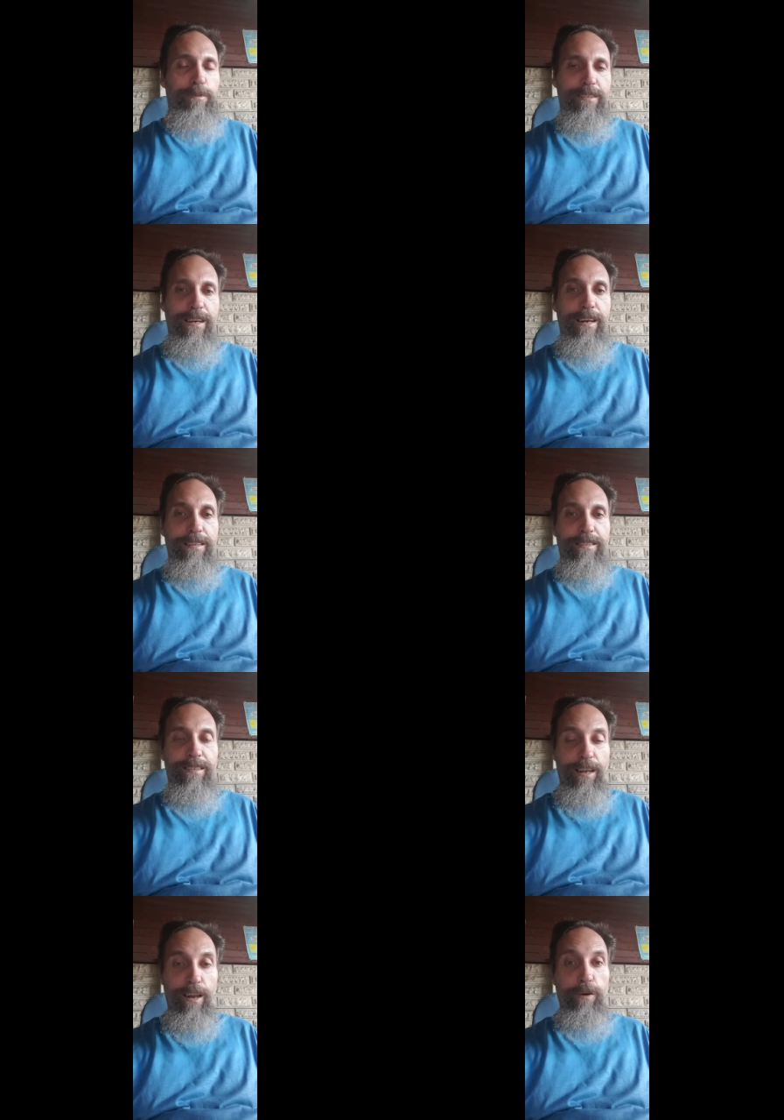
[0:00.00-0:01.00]
besides
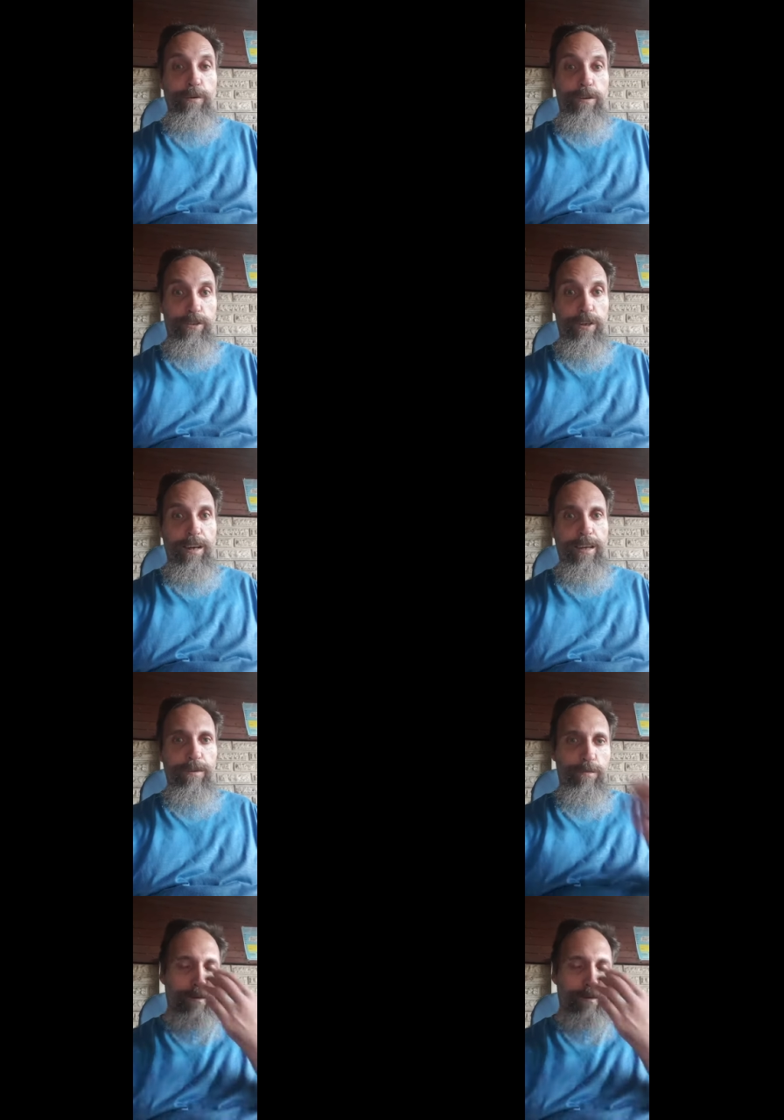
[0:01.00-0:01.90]
the load shedding